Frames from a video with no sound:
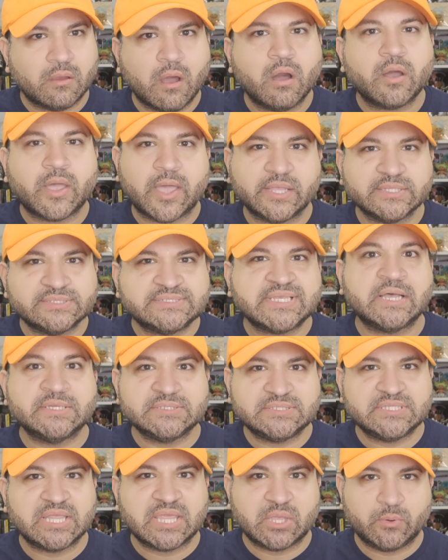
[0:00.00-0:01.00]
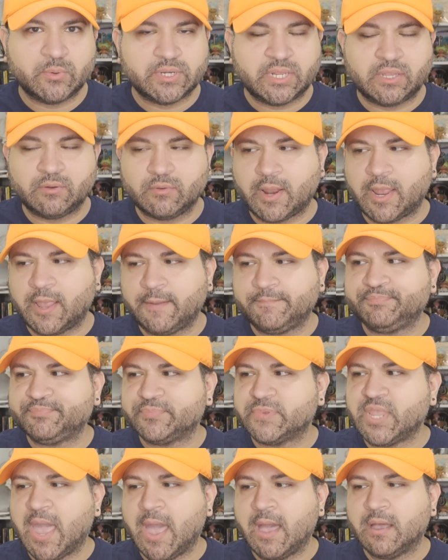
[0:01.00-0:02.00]
Okay, it sounds liquidy, right?
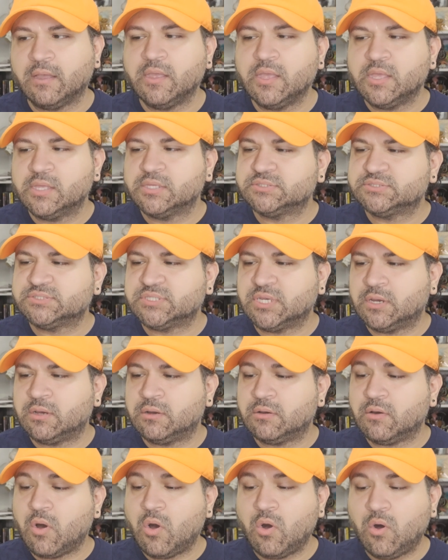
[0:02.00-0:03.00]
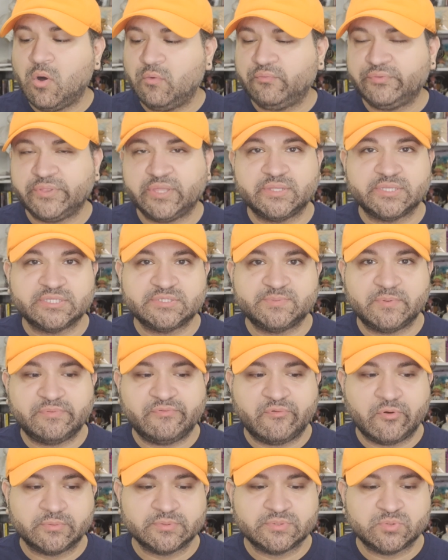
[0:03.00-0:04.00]
Yeah. So hopefully this
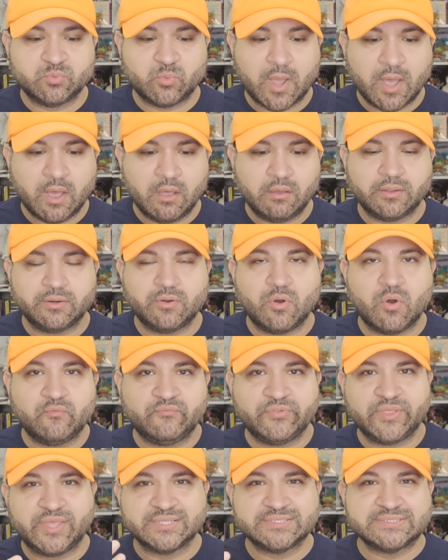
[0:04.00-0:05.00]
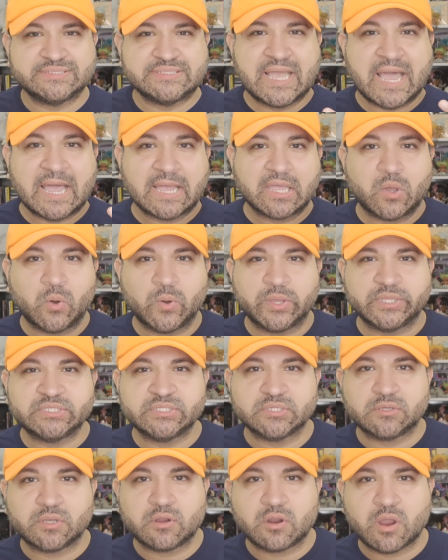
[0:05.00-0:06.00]
performs well, and hopefully it's not going
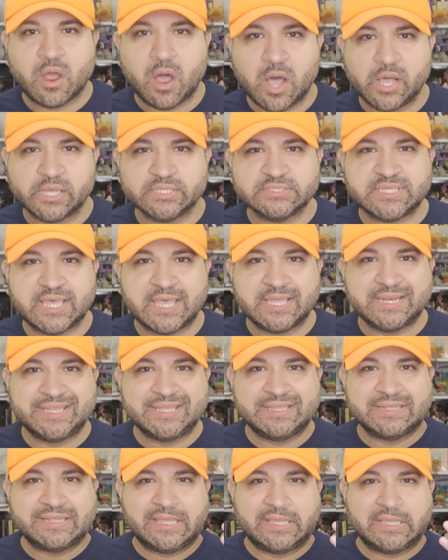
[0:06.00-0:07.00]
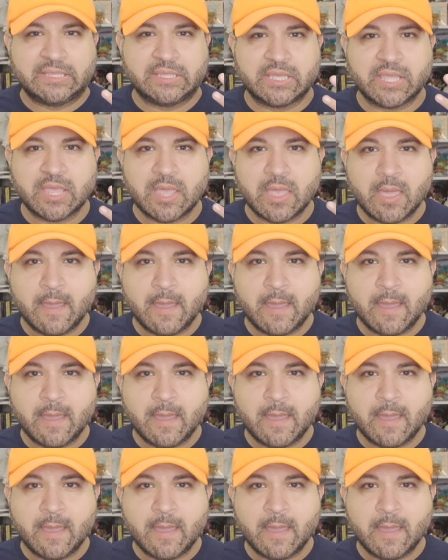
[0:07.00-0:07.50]
to cause any like